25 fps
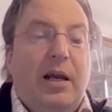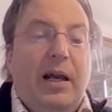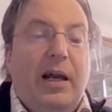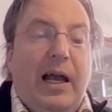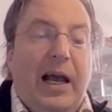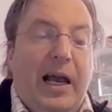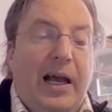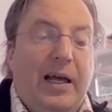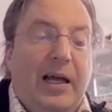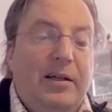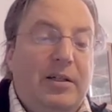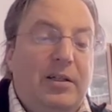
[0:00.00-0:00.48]

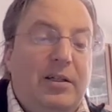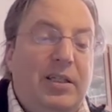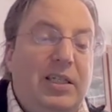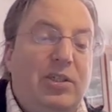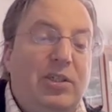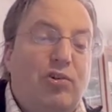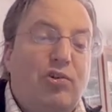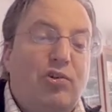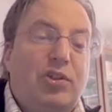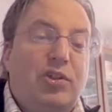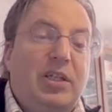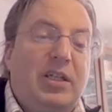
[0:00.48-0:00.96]
And an
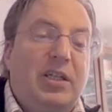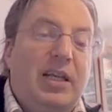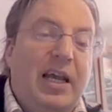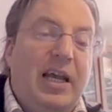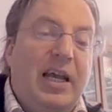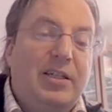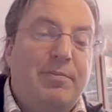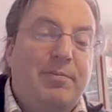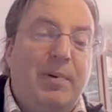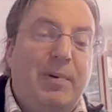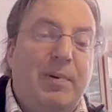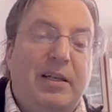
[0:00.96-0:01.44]
interesting
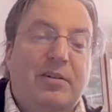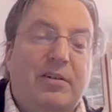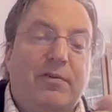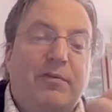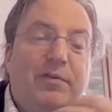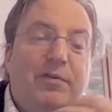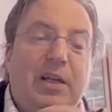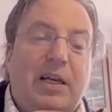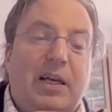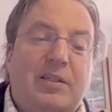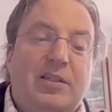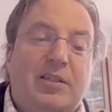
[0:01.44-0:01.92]
aspect of
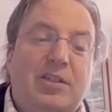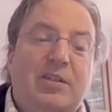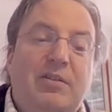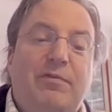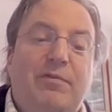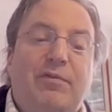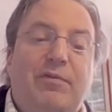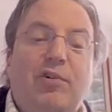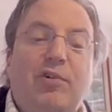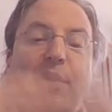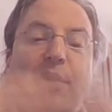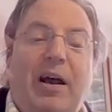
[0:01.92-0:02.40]
that is
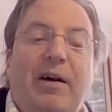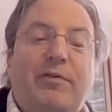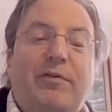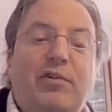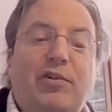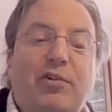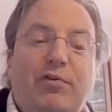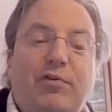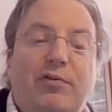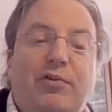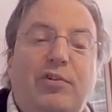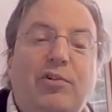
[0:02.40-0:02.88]
if you have
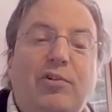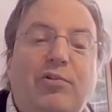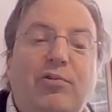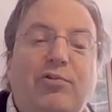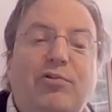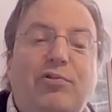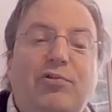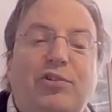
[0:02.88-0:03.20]
your view